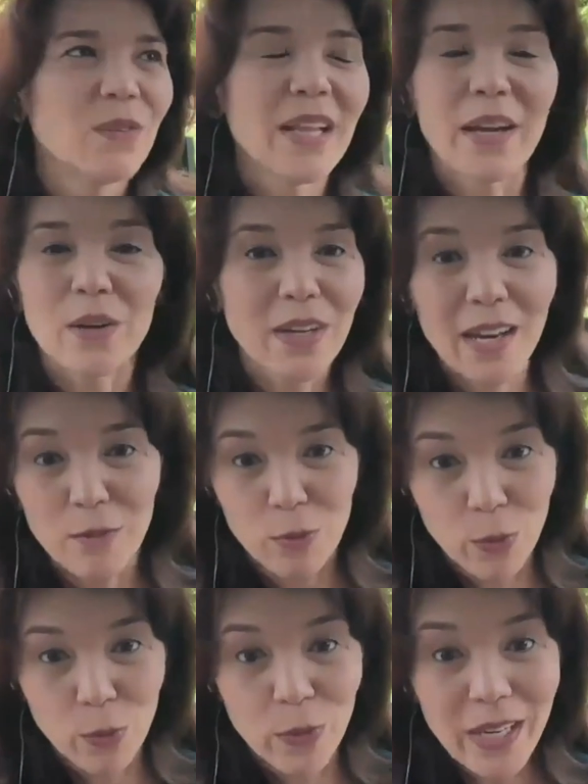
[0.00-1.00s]
like kind of
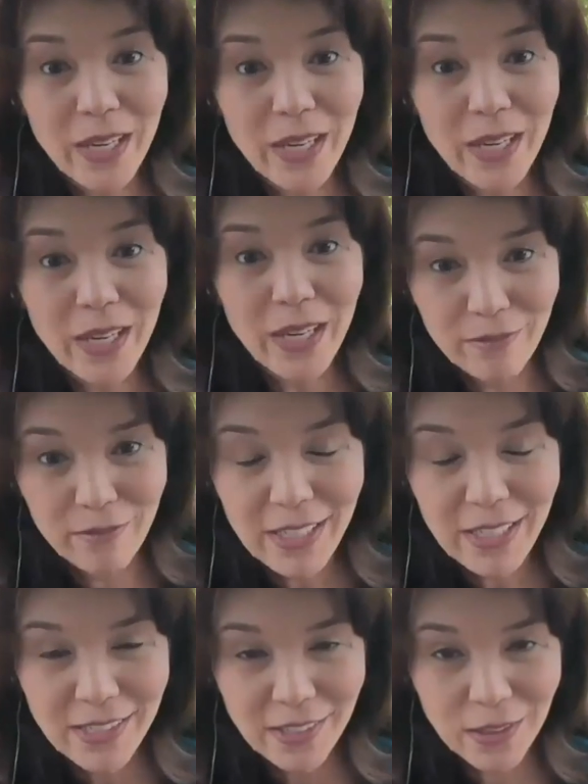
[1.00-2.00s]

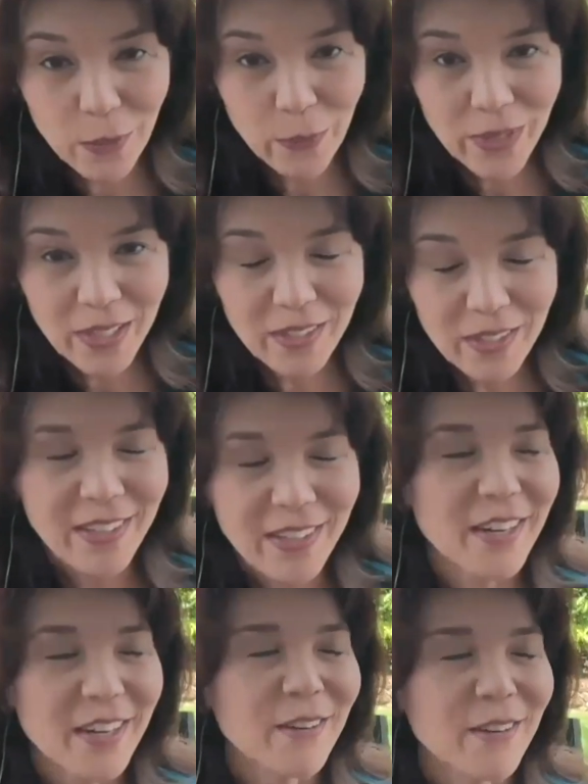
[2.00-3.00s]
reinventing the wheel
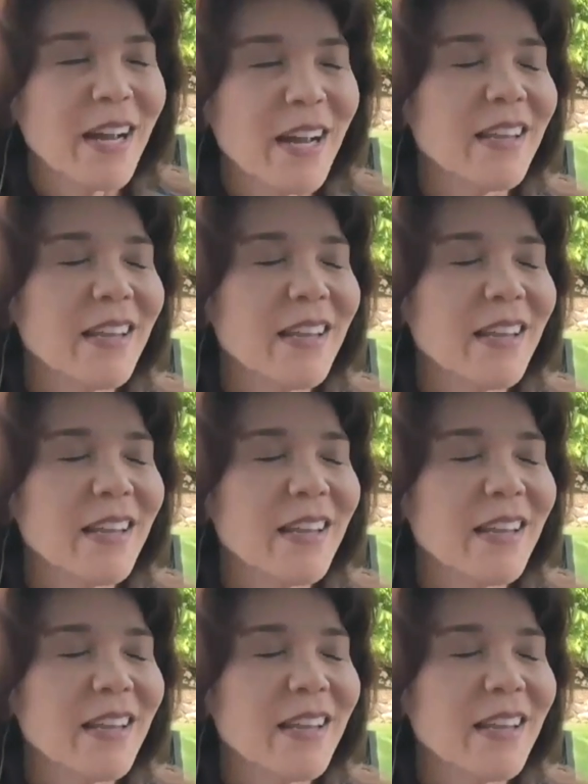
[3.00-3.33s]
here, right?